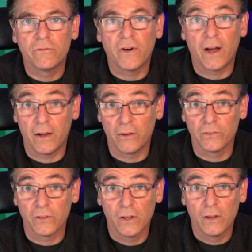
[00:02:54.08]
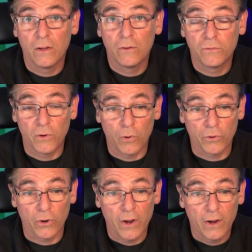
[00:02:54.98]
files
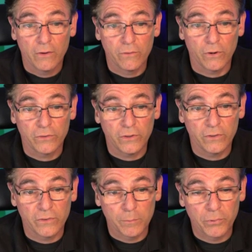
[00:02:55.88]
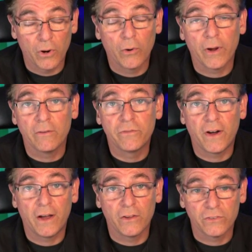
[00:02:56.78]
folder versus the program
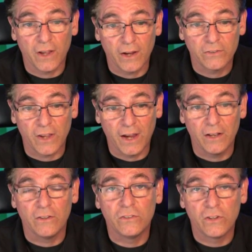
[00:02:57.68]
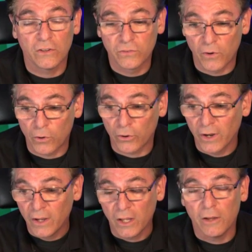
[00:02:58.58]
files x86 folder.
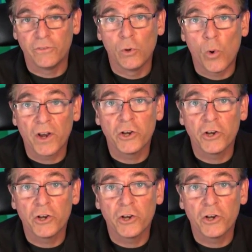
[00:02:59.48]
If you want